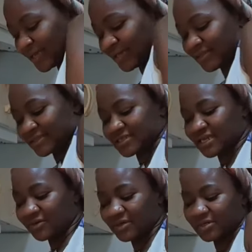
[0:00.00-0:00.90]
This is
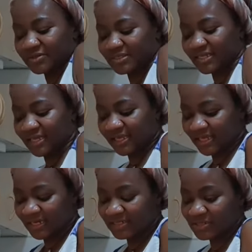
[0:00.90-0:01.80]
how it looks like,
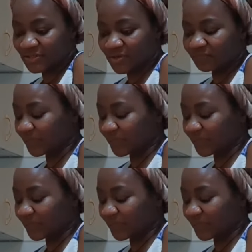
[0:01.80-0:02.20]
and so